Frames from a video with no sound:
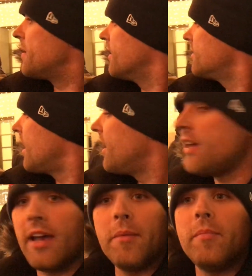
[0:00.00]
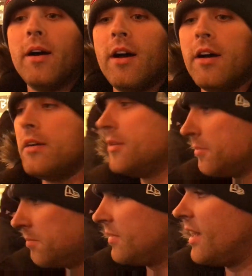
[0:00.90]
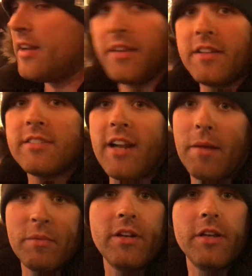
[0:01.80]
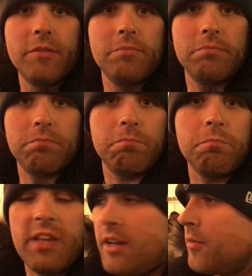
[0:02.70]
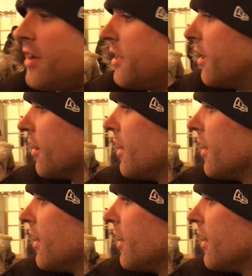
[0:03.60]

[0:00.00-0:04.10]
because I am getting this and I'm gonna eat it right here.